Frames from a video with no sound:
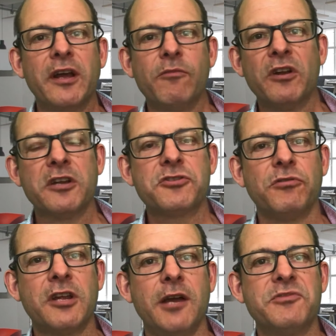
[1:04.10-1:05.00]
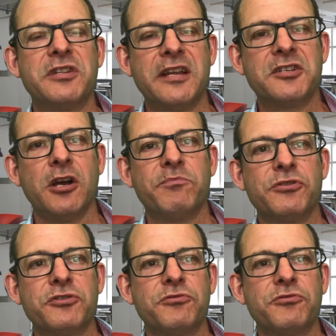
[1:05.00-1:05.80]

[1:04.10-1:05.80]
I, when I sort of come to the examples.